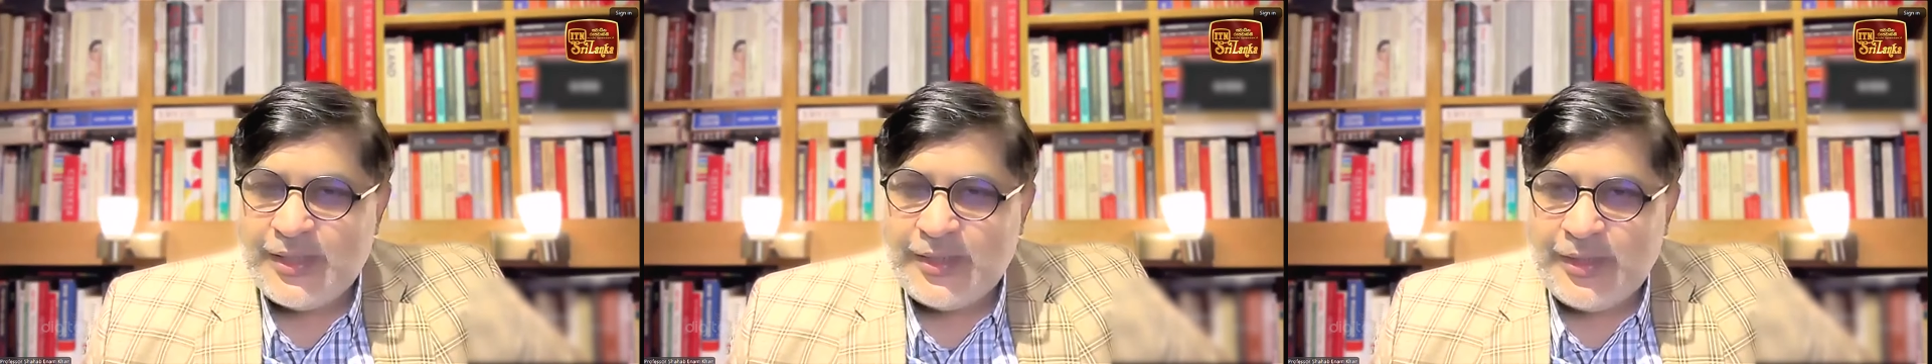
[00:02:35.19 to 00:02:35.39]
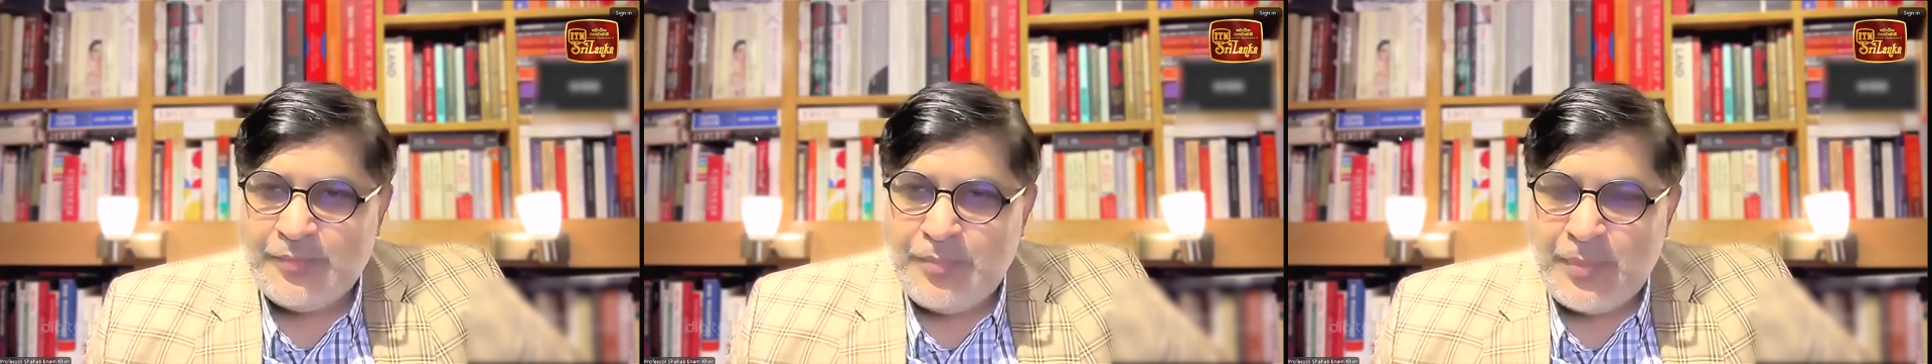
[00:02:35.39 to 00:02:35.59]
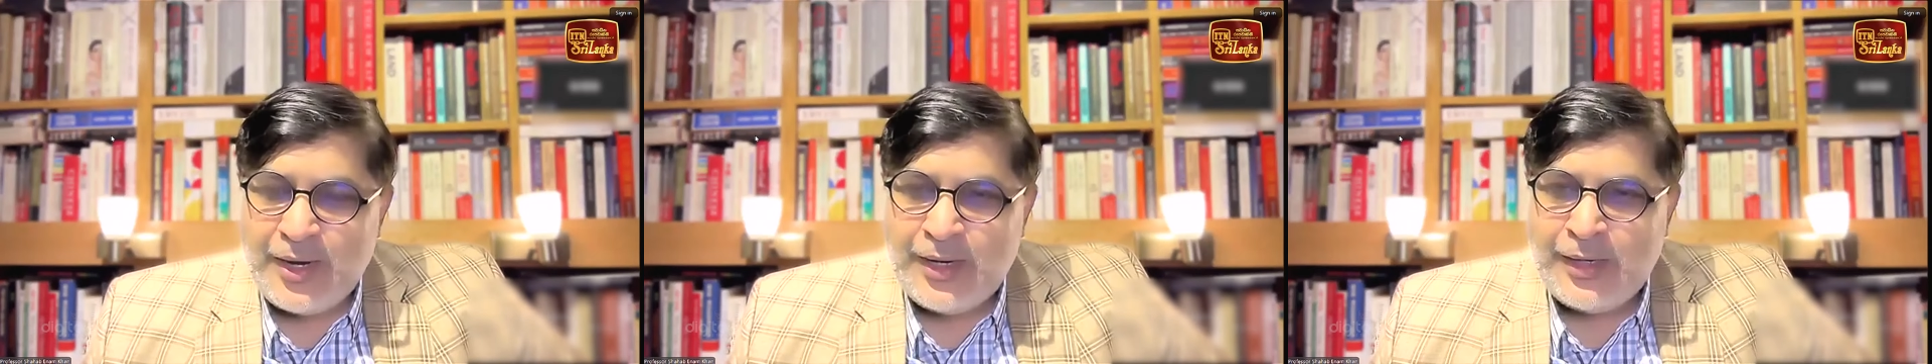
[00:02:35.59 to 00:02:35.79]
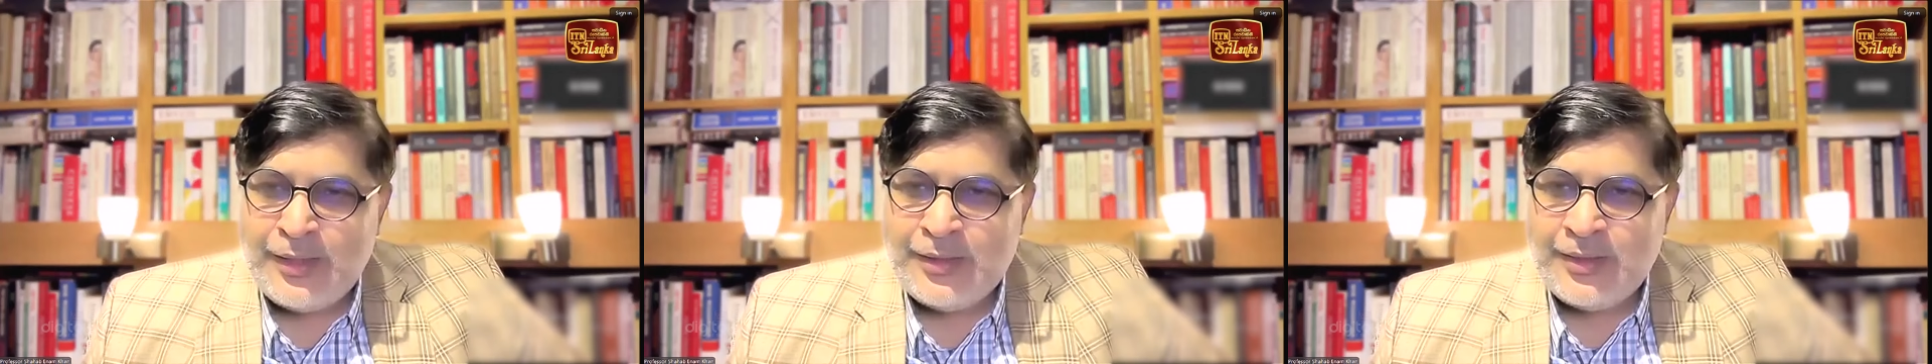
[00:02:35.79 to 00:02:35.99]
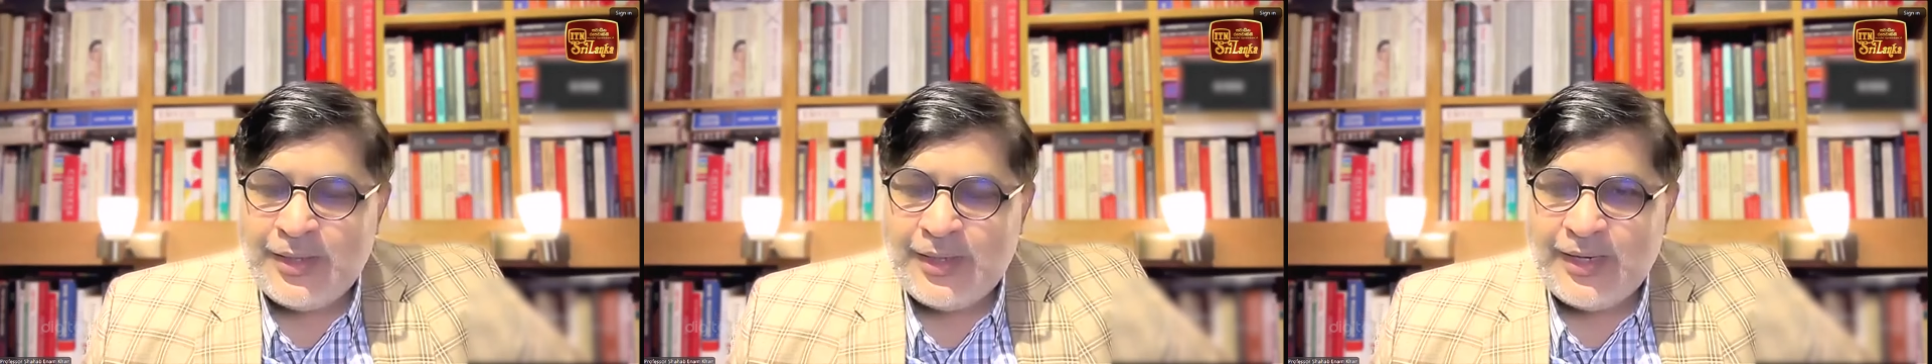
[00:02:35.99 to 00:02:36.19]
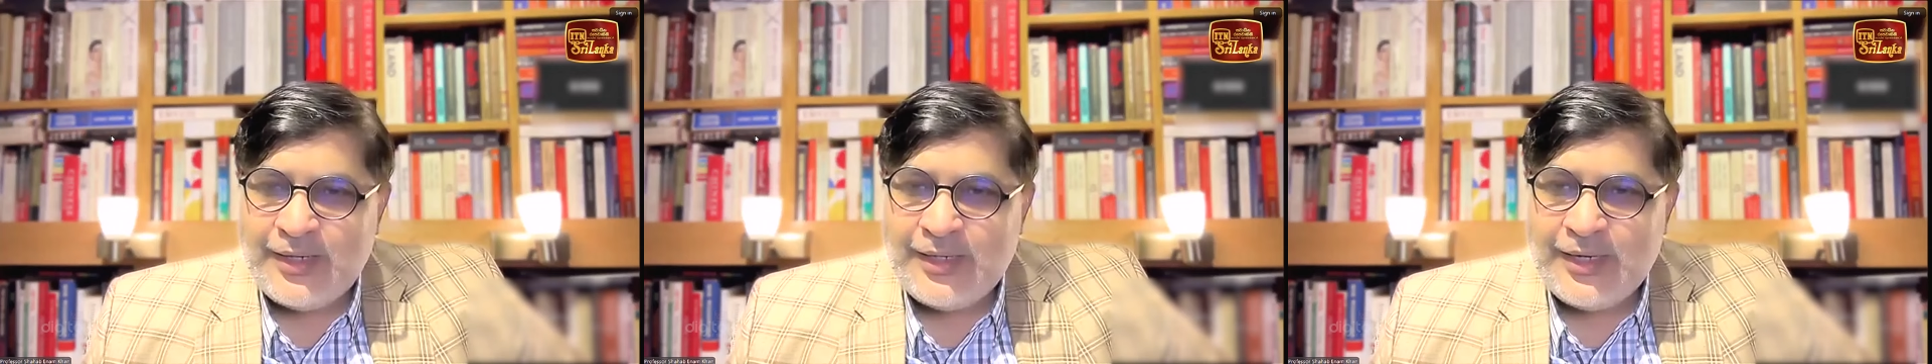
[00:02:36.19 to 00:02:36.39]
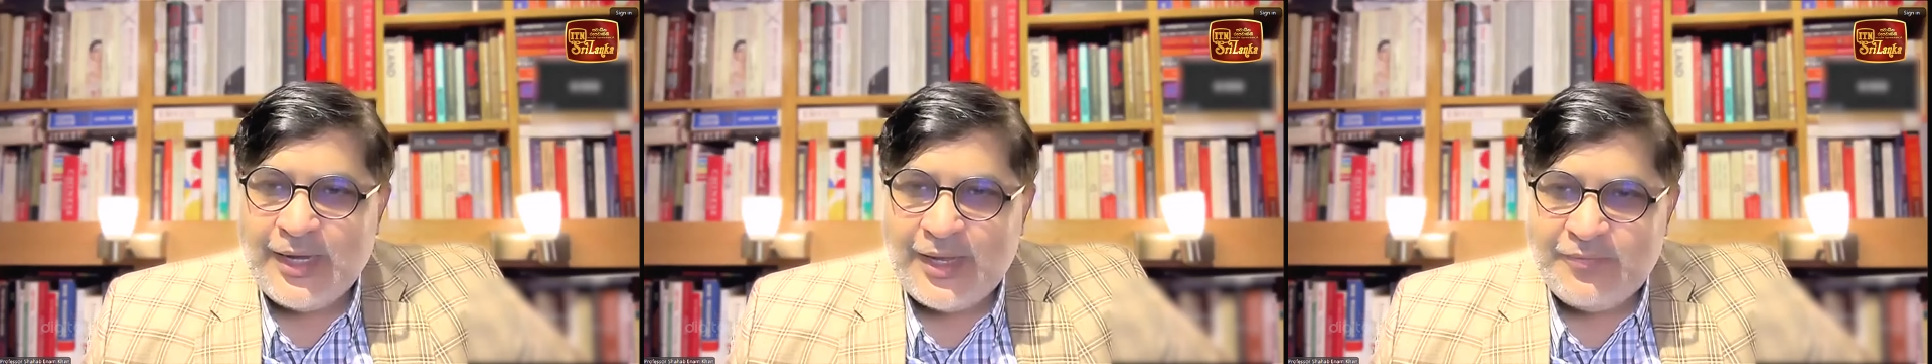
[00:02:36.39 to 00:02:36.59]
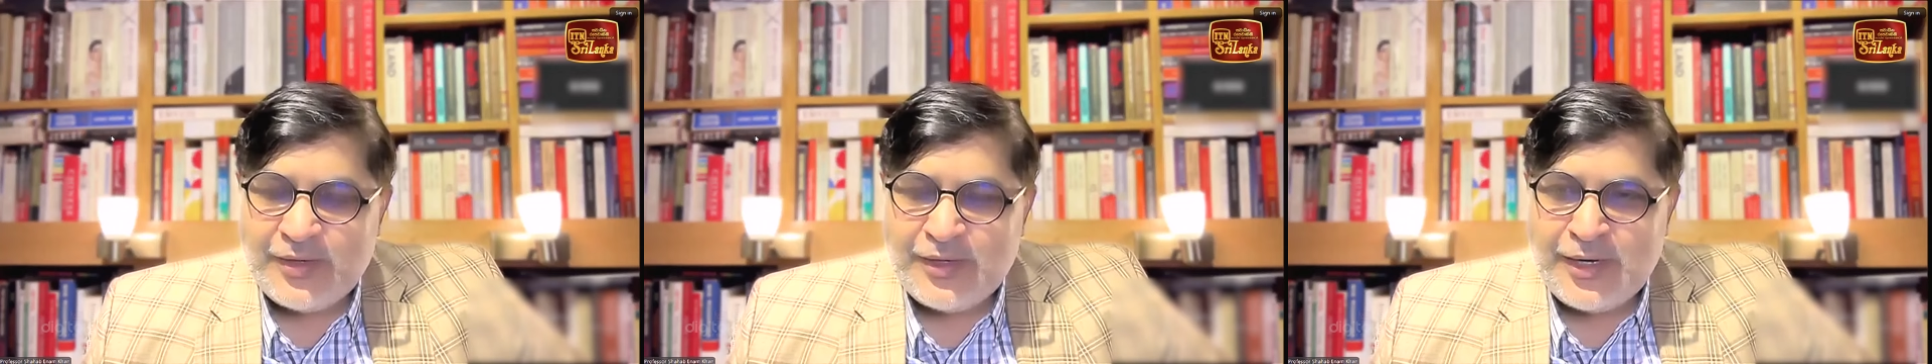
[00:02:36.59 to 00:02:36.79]
remained in
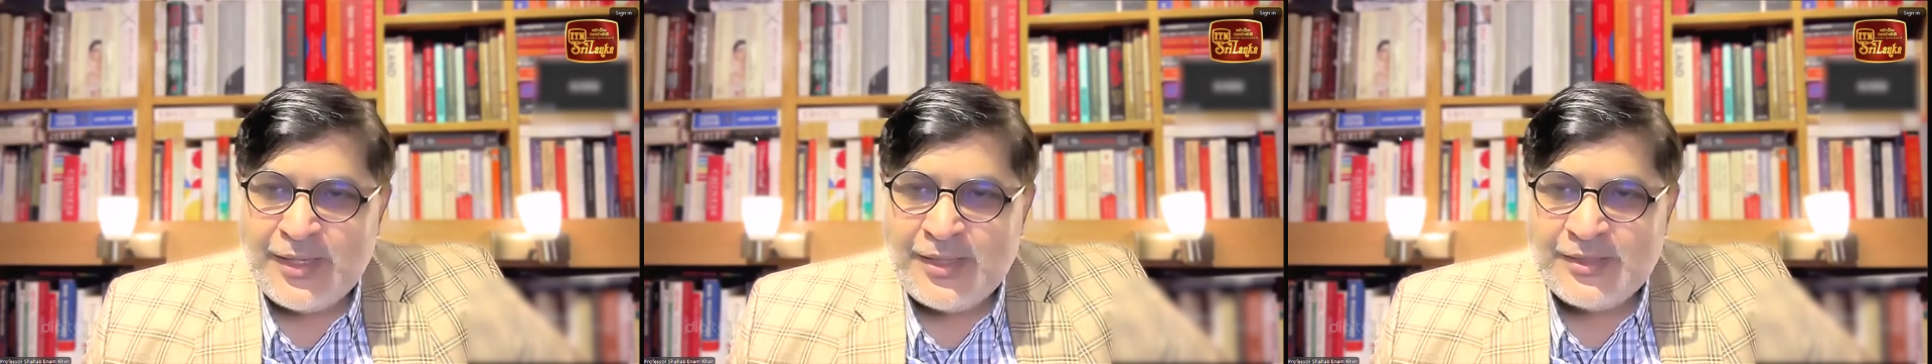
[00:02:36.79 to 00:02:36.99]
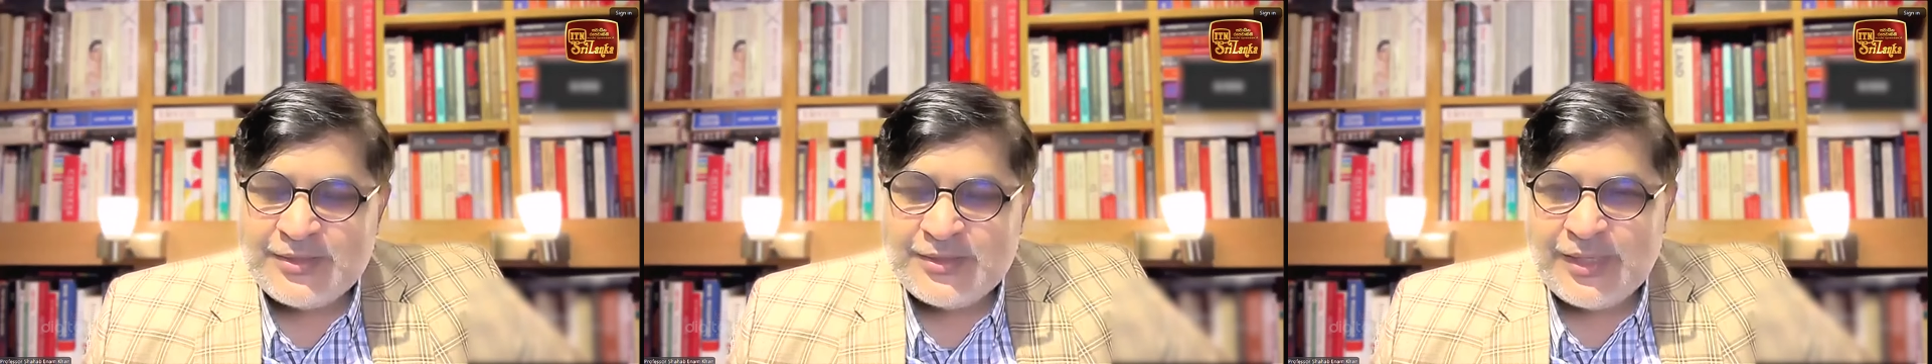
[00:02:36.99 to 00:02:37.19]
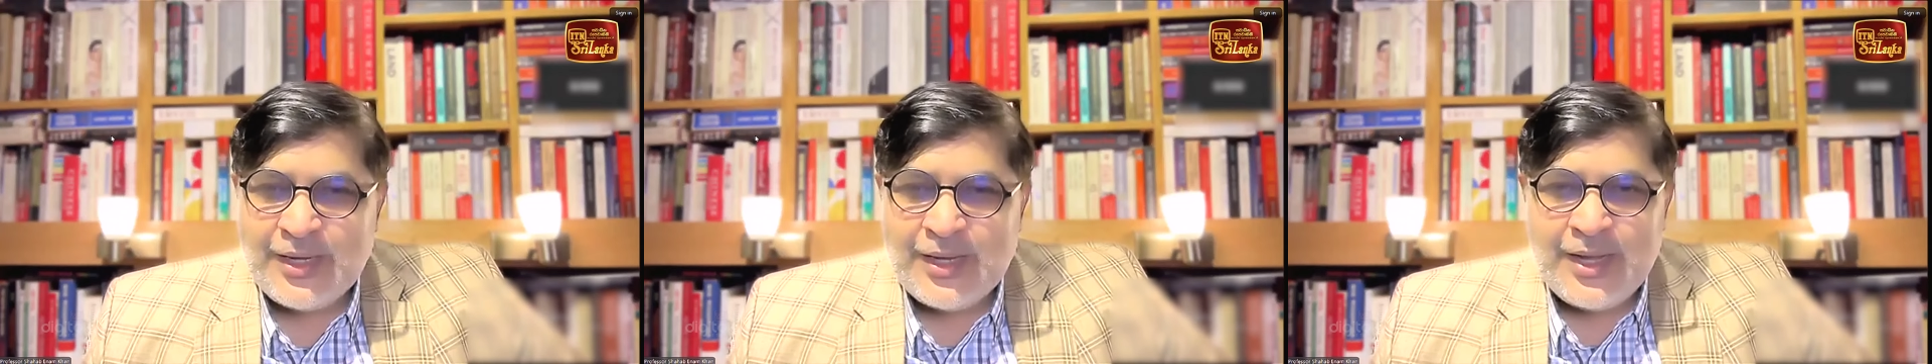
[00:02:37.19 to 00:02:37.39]
governance,